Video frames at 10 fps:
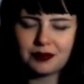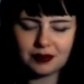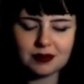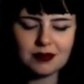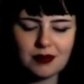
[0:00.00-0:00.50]

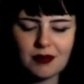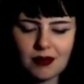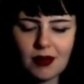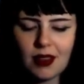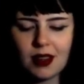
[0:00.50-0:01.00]
Hmm.
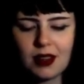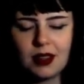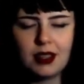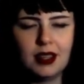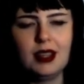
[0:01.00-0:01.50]

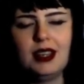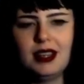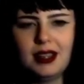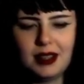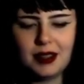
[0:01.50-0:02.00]
Very
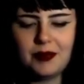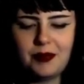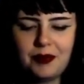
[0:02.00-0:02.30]
dreamlike.